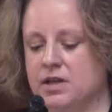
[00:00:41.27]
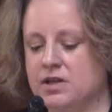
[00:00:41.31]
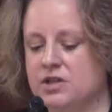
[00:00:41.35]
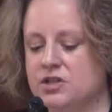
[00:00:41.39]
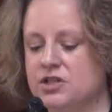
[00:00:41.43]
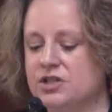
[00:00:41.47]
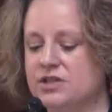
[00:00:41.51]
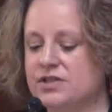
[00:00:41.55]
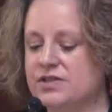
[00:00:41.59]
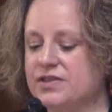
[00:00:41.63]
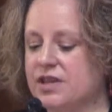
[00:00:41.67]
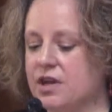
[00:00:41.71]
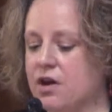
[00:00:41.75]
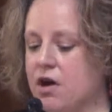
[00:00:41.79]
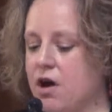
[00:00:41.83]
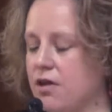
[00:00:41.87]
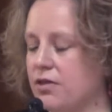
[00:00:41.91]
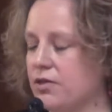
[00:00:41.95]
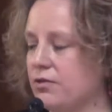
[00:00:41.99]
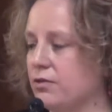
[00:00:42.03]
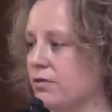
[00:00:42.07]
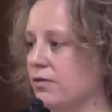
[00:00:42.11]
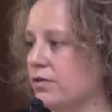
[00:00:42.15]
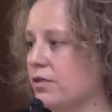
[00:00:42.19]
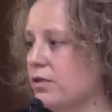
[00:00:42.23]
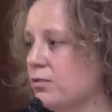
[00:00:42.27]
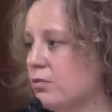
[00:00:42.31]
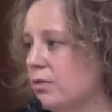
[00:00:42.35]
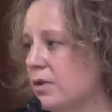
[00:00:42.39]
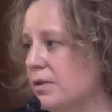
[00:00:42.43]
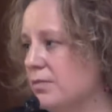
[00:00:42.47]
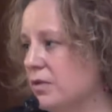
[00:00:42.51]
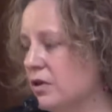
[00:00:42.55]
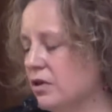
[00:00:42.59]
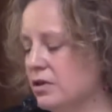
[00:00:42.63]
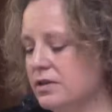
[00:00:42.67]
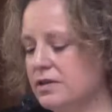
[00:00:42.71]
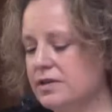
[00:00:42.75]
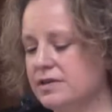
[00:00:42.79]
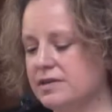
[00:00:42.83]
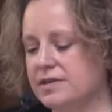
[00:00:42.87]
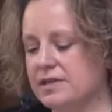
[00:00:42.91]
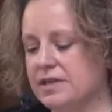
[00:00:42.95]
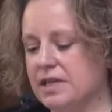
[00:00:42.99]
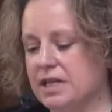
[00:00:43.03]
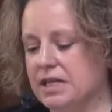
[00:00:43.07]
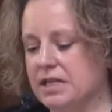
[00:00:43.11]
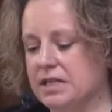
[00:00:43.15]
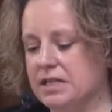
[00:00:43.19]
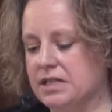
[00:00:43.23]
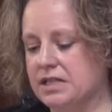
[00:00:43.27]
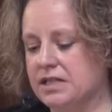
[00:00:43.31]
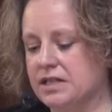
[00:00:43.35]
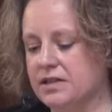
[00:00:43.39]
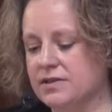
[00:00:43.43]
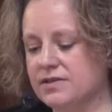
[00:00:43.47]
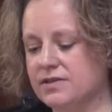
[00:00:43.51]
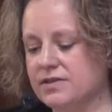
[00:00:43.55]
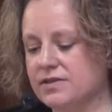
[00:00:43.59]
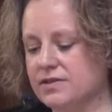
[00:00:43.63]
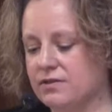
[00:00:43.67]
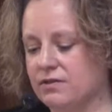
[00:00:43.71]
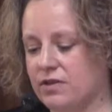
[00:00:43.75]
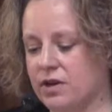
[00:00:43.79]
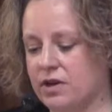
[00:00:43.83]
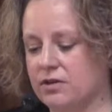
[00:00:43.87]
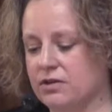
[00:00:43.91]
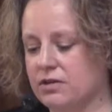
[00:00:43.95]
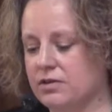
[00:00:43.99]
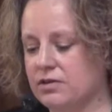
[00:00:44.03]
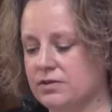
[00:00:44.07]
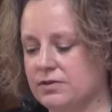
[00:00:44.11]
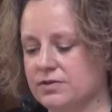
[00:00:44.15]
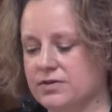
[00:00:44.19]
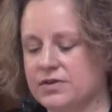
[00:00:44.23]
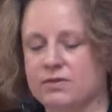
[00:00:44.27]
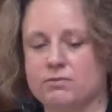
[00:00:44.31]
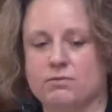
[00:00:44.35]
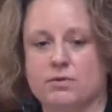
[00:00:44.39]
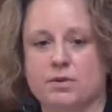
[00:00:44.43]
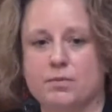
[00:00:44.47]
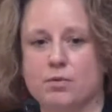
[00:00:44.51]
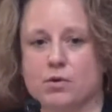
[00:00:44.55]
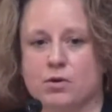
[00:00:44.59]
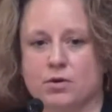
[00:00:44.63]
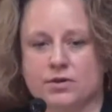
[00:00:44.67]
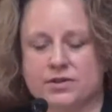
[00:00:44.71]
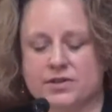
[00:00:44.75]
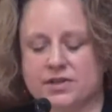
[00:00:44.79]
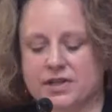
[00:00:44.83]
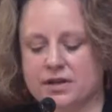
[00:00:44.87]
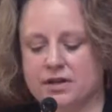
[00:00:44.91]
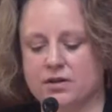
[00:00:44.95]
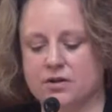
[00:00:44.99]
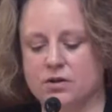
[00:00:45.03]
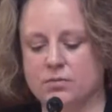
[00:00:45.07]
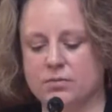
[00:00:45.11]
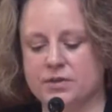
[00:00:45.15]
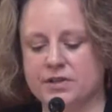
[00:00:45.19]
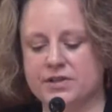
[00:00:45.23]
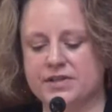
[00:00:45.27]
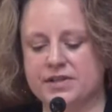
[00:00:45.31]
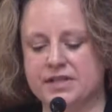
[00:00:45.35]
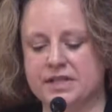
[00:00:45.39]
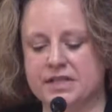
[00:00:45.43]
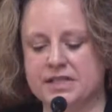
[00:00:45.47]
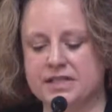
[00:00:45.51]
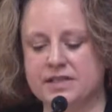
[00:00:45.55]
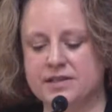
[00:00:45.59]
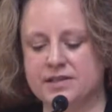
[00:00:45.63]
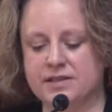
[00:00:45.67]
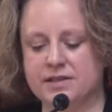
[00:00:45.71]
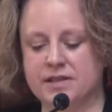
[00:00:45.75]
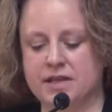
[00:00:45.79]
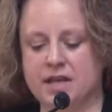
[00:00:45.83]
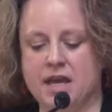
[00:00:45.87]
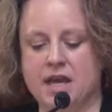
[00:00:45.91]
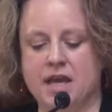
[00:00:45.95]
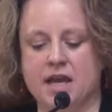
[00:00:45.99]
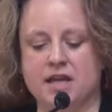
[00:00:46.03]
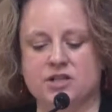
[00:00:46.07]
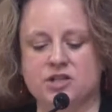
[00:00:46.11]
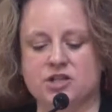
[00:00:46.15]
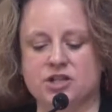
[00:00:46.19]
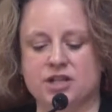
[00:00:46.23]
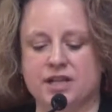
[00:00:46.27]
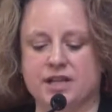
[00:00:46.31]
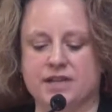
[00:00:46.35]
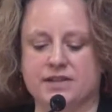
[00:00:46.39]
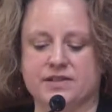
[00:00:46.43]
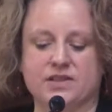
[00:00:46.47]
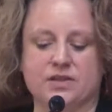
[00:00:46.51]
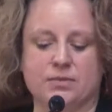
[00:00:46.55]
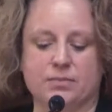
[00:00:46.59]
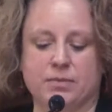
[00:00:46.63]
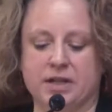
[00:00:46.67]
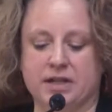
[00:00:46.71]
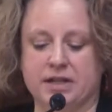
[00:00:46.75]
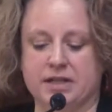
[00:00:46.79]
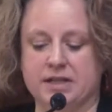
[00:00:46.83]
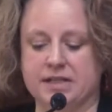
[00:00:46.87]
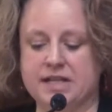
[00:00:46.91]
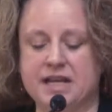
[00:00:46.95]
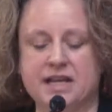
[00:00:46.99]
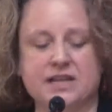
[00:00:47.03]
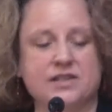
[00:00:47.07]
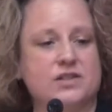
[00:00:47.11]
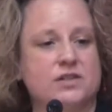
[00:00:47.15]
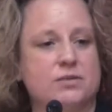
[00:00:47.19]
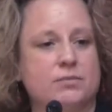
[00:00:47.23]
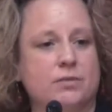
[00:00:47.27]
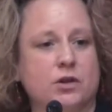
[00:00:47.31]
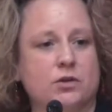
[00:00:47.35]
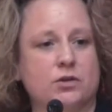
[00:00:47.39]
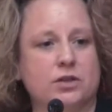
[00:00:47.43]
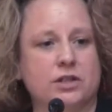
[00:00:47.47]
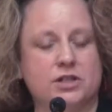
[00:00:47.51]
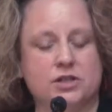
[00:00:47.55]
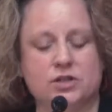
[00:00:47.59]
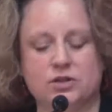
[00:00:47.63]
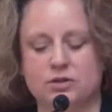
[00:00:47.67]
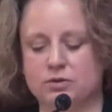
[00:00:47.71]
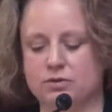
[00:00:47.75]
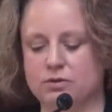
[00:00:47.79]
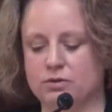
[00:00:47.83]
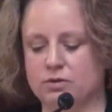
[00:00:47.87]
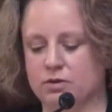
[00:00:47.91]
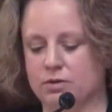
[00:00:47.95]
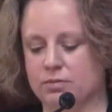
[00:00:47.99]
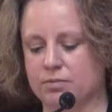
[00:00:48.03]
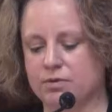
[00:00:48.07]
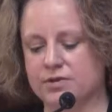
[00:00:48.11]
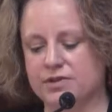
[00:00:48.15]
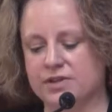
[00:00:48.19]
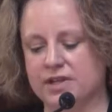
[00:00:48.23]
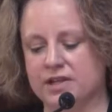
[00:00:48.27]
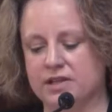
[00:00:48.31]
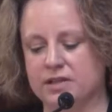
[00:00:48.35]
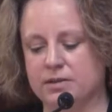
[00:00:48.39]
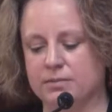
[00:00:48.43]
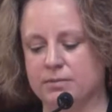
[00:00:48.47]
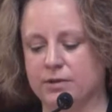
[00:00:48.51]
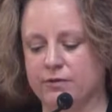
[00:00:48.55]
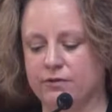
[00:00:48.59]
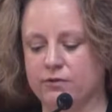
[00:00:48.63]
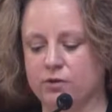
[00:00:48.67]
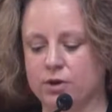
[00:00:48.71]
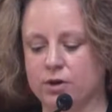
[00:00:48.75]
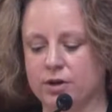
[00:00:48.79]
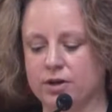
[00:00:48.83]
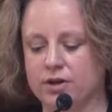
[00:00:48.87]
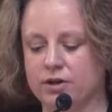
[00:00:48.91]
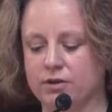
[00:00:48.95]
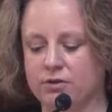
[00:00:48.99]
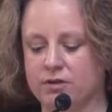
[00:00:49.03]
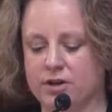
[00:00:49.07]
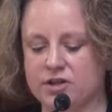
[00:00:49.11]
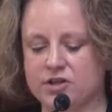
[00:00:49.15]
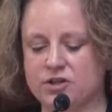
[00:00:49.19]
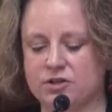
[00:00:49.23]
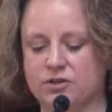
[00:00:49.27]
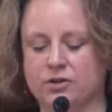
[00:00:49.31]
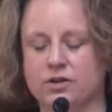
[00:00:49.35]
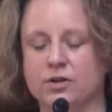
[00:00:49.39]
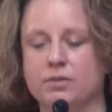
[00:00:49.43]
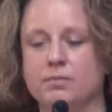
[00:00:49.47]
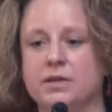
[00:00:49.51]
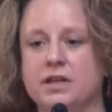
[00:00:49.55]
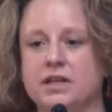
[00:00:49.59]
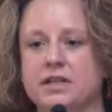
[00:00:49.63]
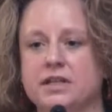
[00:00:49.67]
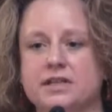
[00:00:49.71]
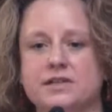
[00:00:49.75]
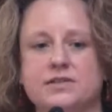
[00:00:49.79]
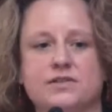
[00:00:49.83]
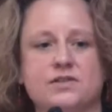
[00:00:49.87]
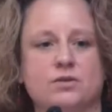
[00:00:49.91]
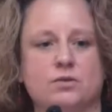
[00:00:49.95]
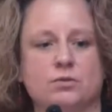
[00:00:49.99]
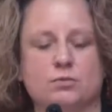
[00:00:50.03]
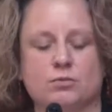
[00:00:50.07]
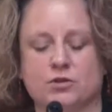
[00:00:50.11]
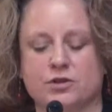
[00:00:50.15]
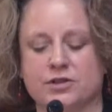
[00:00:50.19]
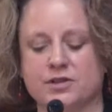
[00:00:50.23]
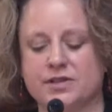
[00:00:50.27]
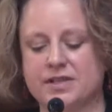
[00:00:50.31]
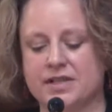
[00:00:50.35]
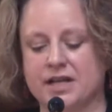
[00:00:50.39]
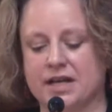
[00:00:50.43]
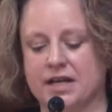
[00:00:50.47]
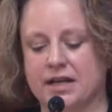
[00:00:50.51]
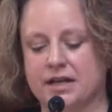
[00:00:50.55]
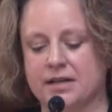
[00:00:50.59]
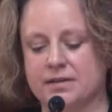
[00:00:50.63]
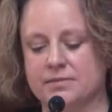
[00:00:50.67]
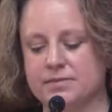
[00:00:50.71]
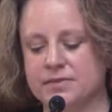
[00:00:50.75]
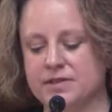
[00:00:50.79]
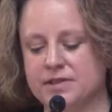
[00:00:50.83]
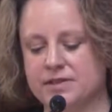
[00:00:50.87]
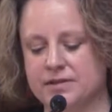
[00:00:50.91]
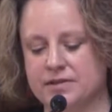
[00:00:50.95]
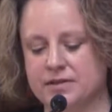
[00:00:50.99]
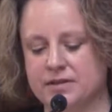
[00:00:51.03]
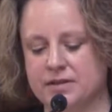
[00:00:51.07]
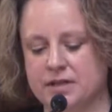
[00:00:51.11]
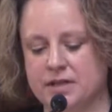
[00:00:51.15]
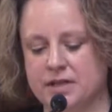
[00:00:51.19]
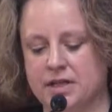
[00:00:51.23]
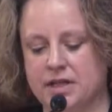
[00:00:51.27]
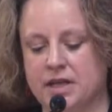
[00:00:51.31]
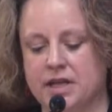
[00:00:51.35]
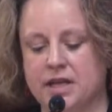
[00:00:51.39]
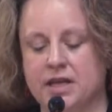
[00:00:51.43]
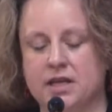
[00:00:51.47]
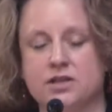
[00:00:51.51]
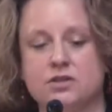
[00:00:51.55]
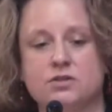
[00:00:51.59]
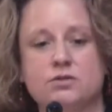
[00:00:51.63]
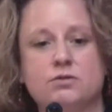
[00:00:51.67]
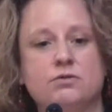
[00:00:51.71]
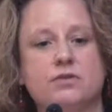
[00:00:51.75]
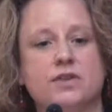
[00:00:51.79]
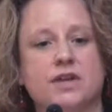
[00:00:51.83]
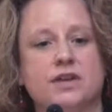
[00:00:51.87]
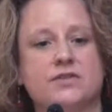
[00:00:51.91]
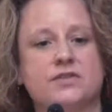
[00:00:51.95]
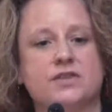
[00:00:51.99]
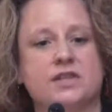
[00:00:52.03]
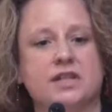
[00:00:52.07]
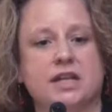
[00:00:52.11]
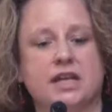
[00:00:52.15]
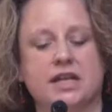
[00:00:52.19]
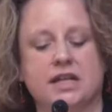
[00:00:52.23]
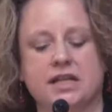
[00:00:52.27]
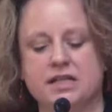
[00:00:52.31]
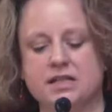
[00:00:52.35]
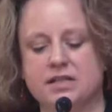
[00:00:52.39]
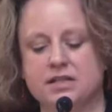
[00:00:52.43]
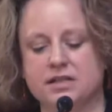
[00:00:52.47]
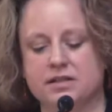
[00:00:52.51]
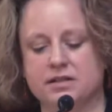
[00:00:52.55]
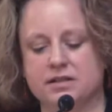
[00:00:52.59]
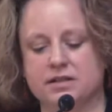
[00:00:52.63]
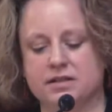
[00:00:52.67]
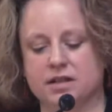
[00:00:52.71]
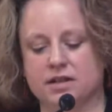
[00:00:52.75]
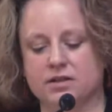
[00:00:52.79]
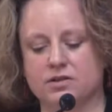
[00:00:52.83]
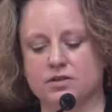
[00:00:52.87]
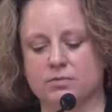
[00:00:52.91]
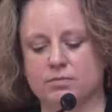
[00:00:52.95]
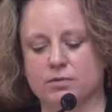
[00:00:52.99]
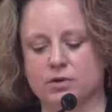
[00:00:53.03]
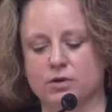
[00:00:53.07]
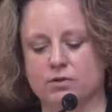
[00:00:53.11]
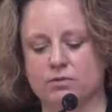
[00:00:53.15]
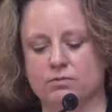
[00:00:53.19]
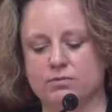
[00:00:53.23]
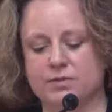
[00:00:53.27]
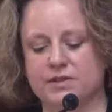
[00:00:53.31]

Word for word: She's the author of three books and dozens of articles and reports on homelessness, and she has submitted testimony to or presented before congressional committees numerous times. In 2008, Dr. Burt